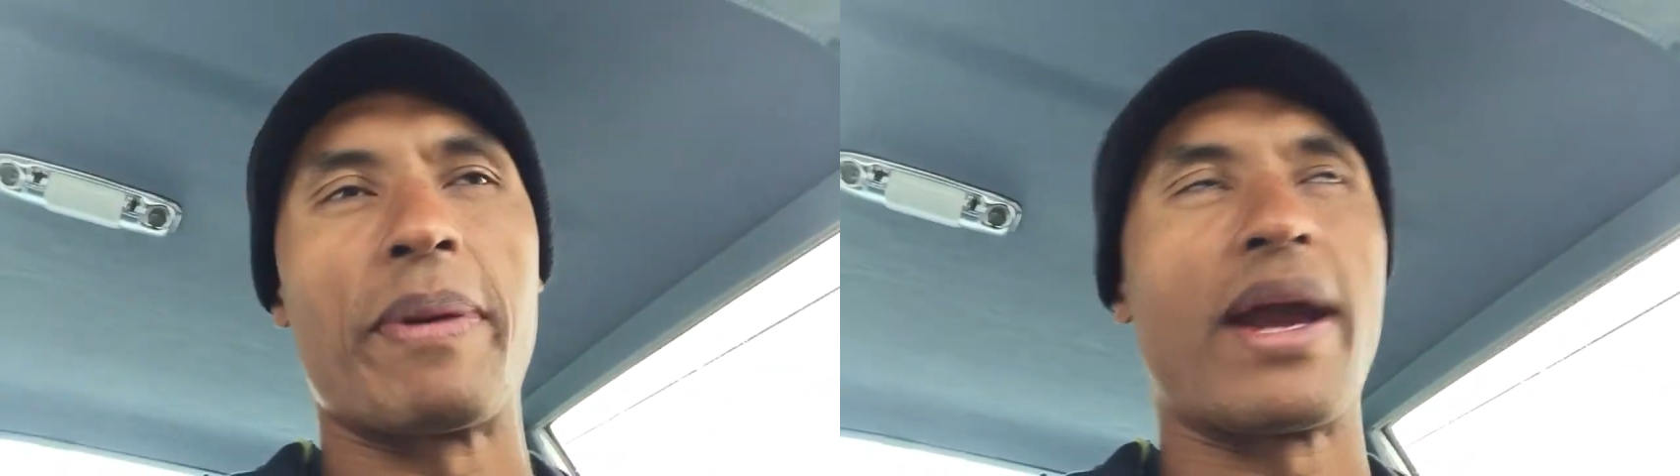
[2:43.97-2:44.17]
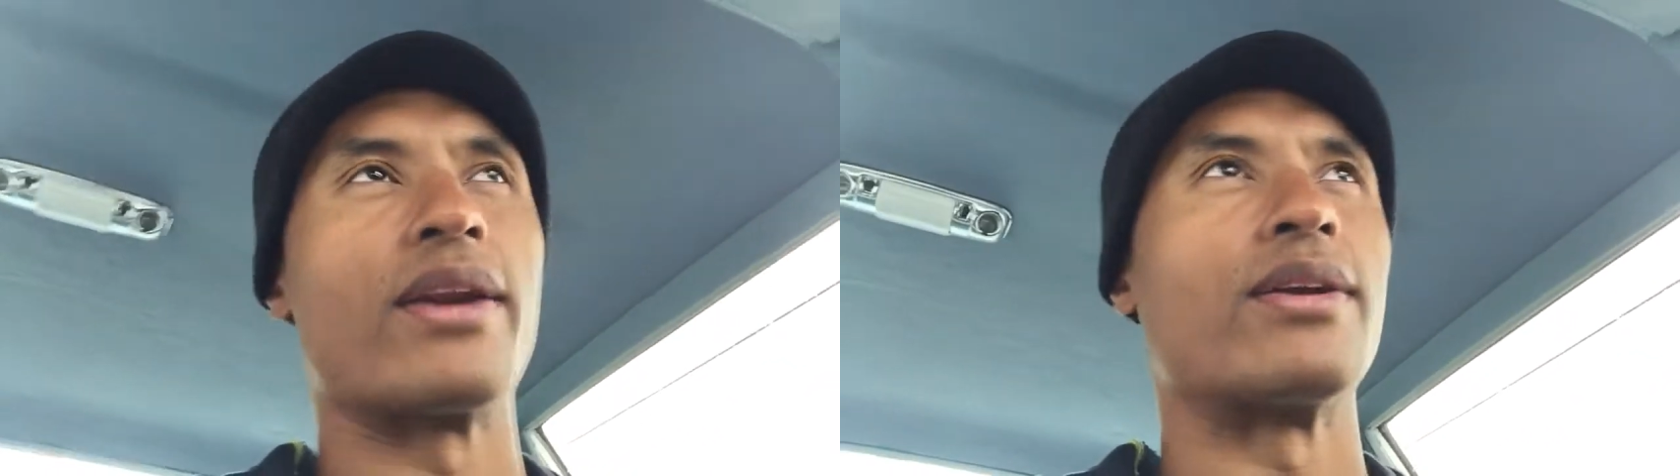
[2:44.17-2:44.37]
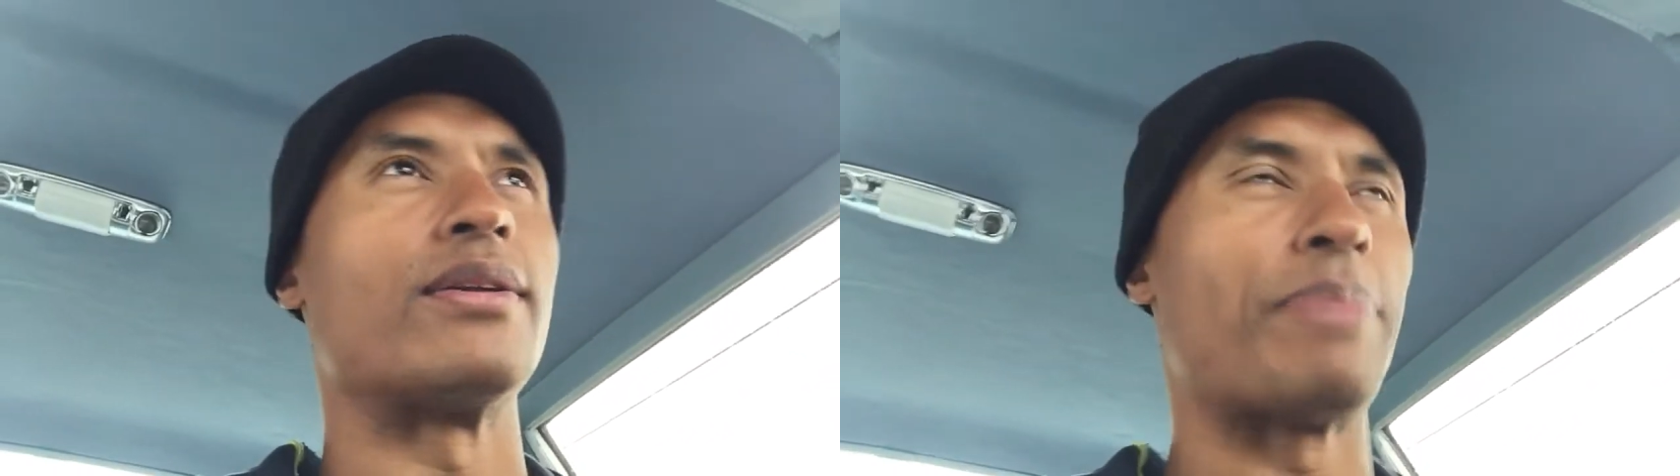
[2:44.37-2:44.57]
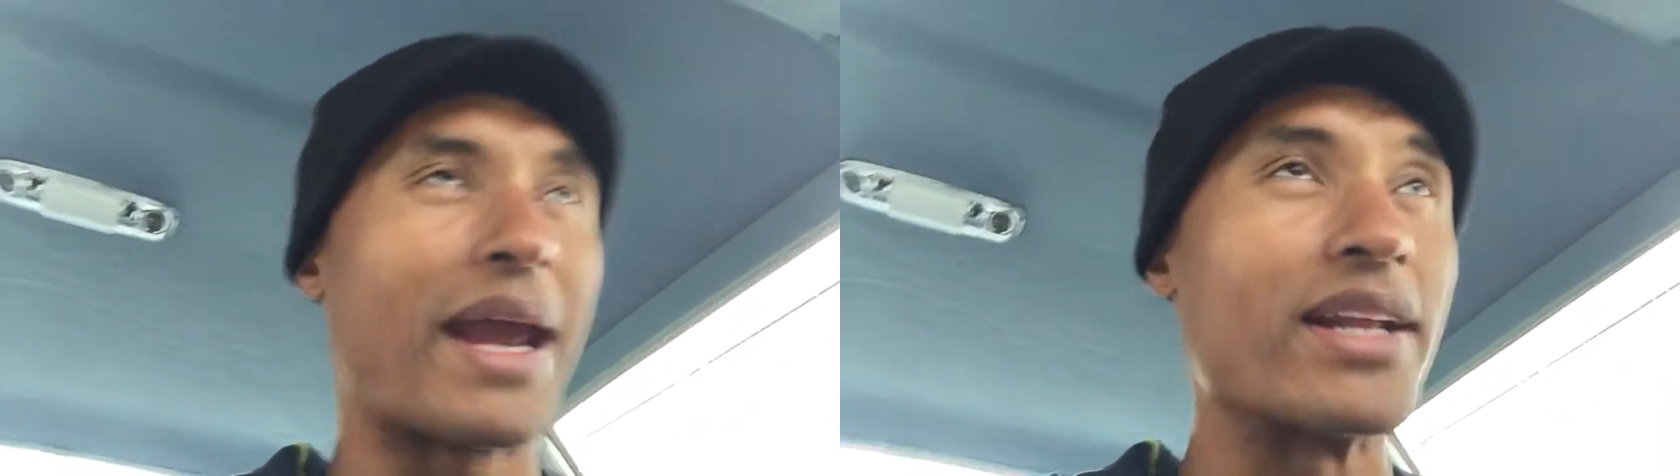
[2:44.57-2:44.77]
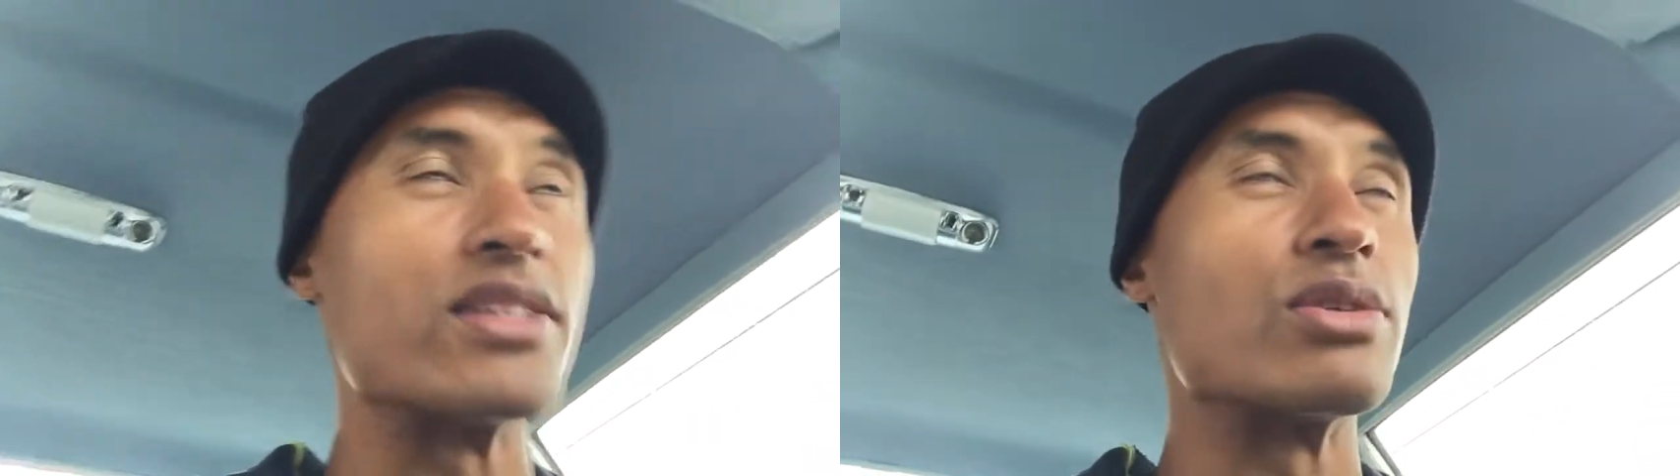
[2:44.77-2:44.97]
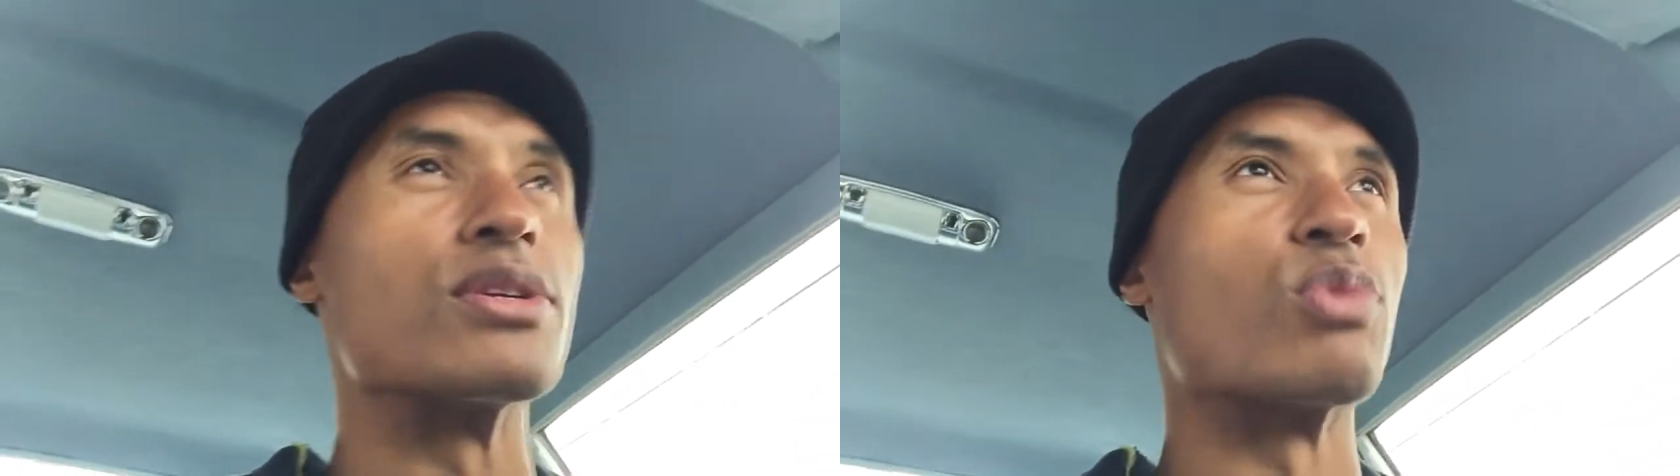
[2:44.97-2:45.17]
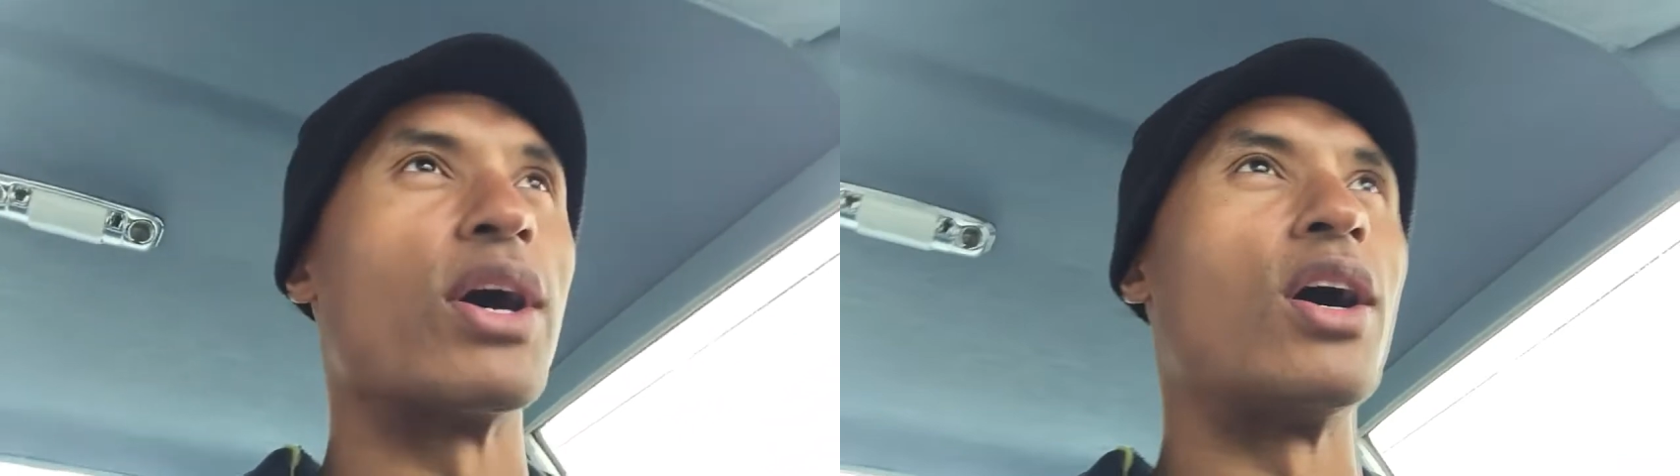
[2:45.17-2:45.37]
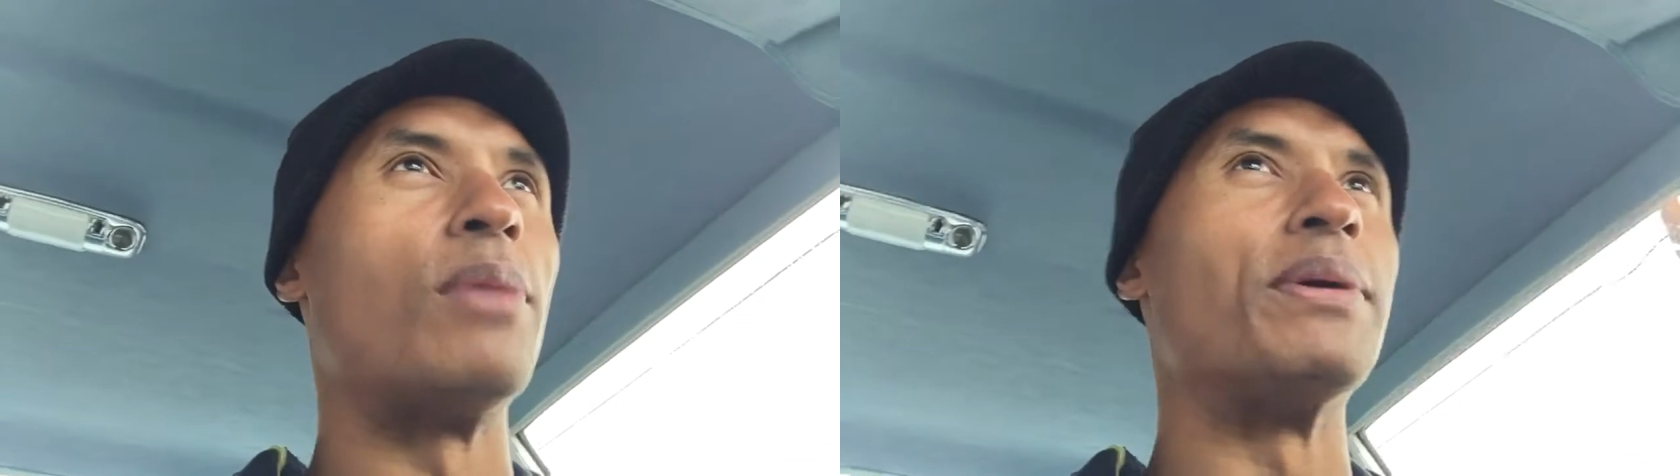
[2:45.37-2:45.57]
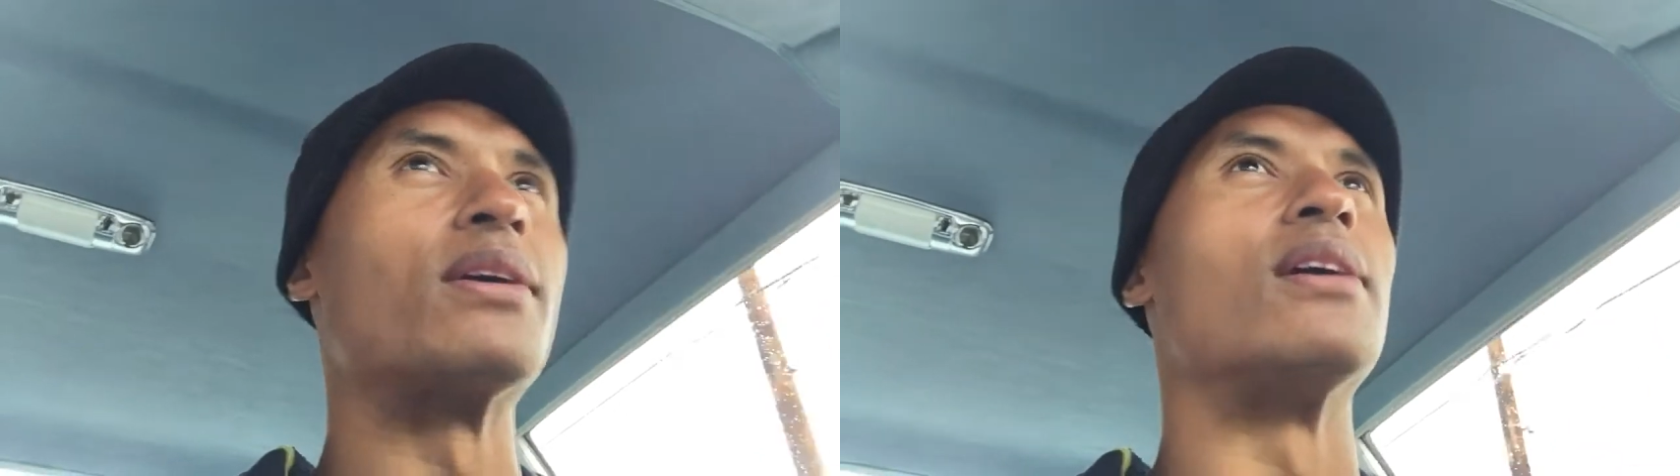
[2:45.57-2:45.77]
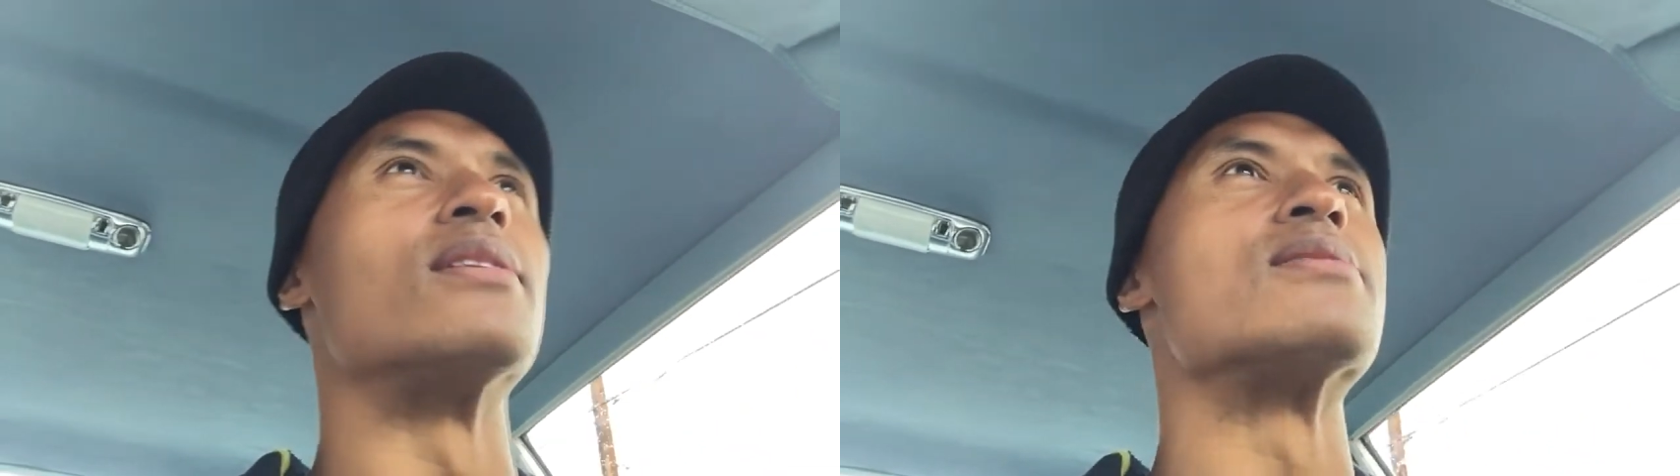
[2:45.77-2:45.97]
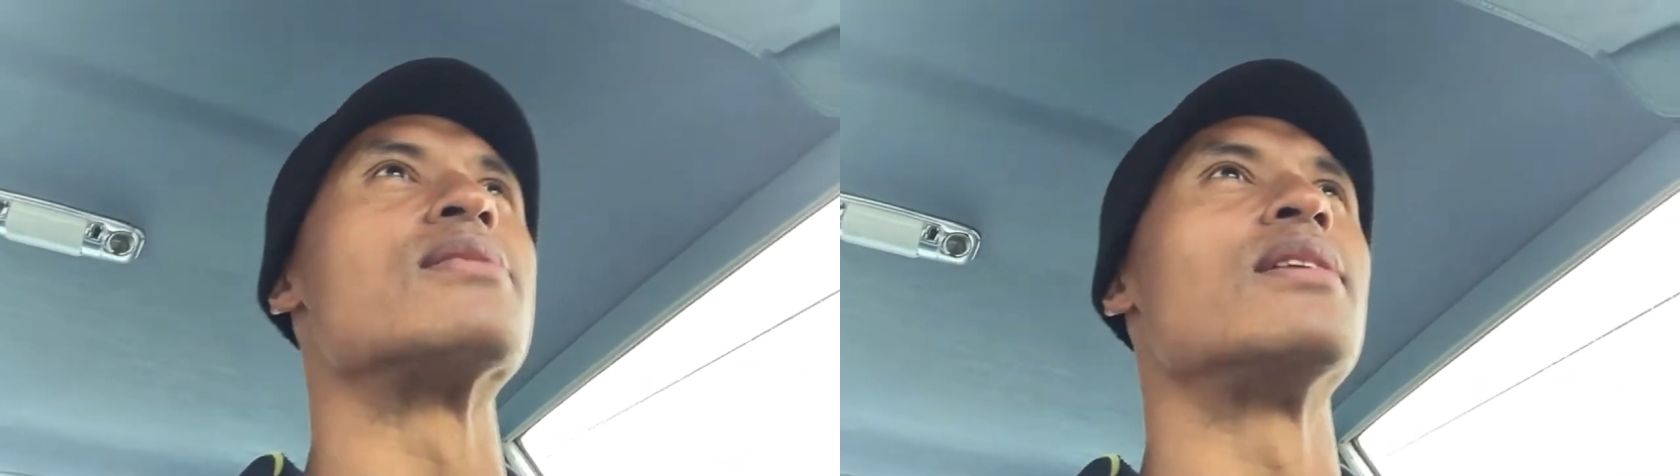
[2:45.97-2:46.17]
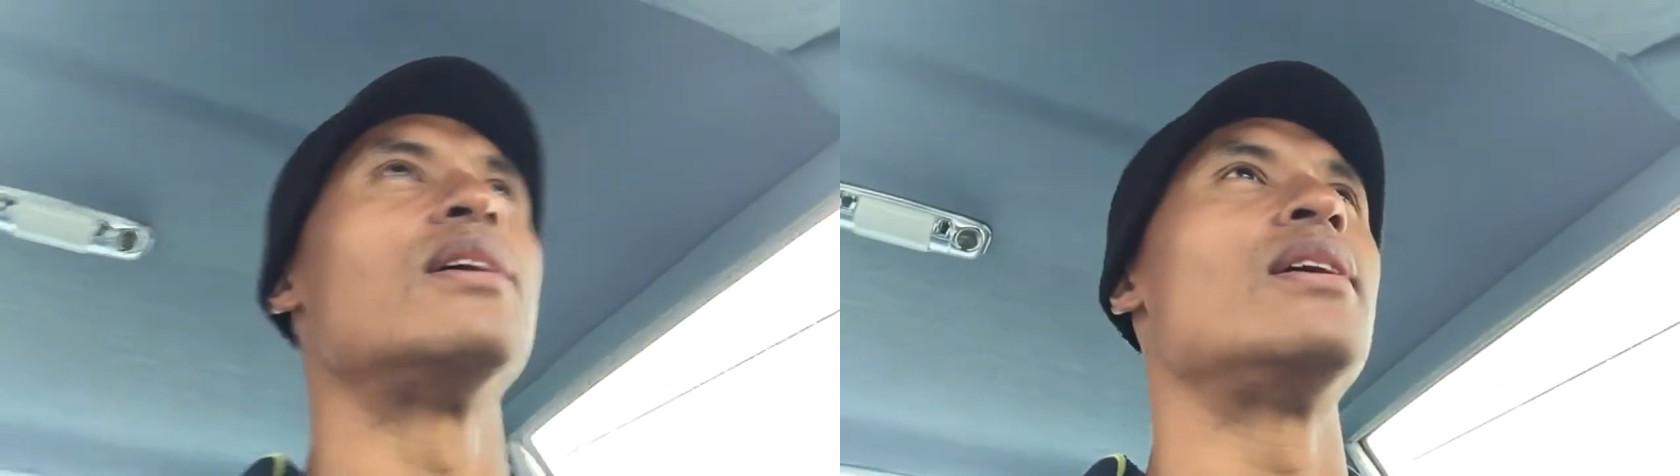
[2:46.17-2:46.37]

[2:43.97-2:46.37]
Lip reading: painted too as well, because